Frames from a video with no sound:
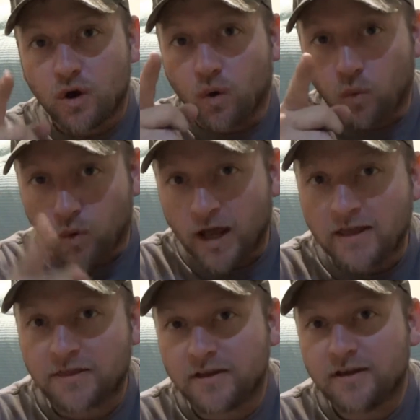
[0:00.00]

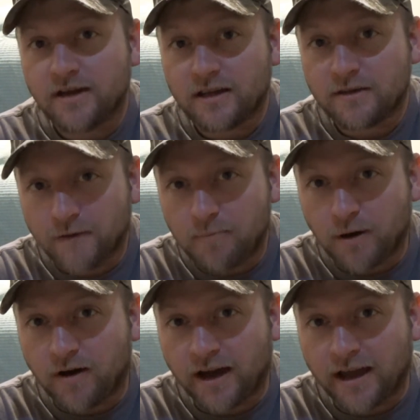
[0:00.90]
with the
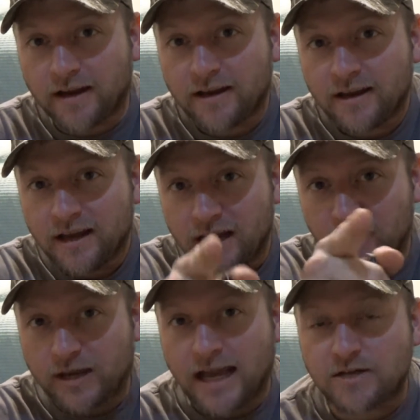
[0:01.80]
football head, and
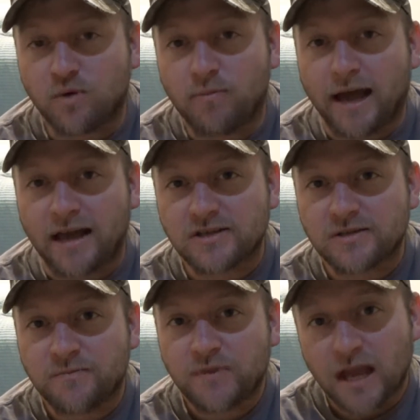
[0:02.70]
you'll catch more bass.
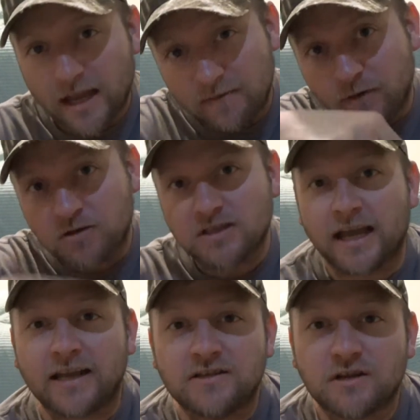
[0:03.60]
Again, folks,
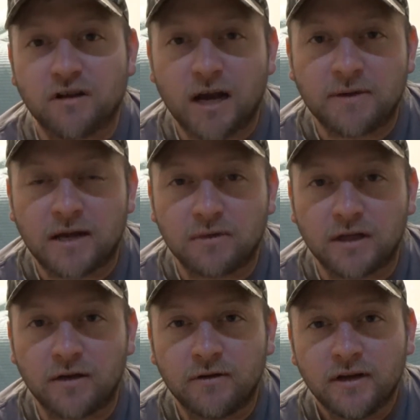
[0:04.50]
like and subscribe down
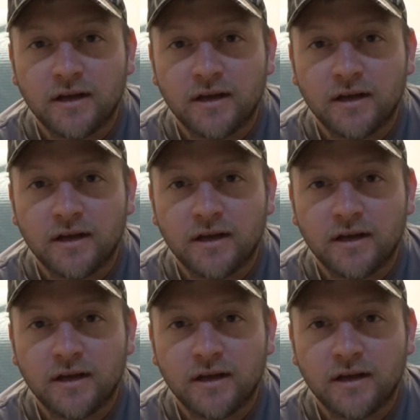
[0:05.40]
below.